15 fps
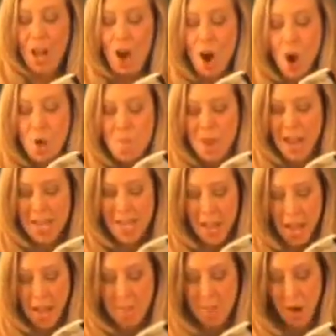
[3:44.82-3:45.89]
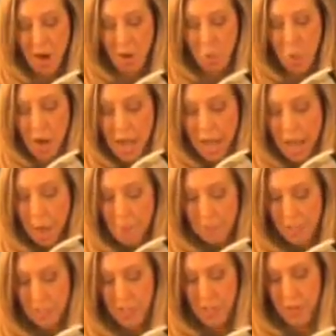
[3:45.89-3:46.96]
"Oh my God, Mark, what
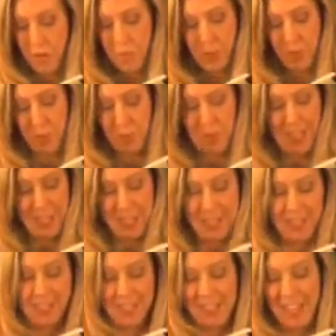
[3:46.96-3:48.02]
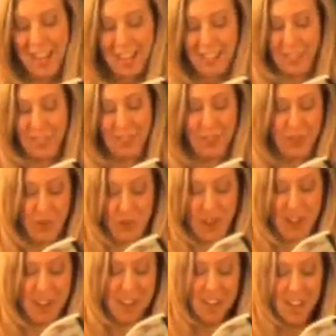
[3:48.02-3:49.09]
happened to you?" my roommate says as I enter the
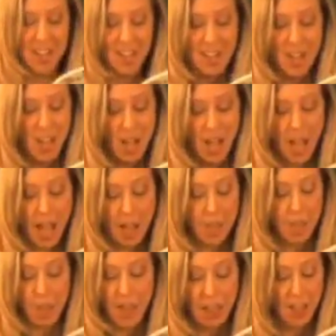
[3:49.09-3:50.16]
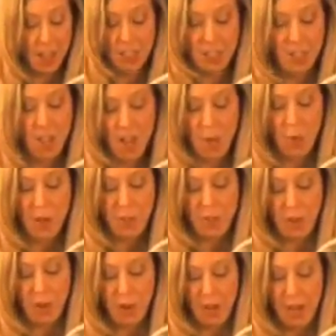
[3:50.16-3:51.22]
door. I fell onto the hallway
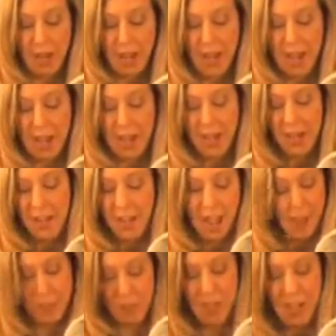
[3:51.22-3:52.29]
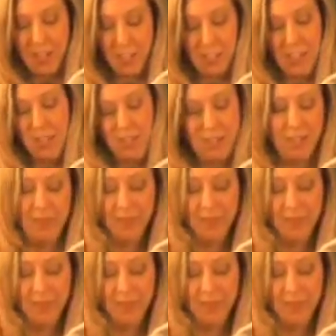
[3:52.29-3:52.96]
floor, and after entering,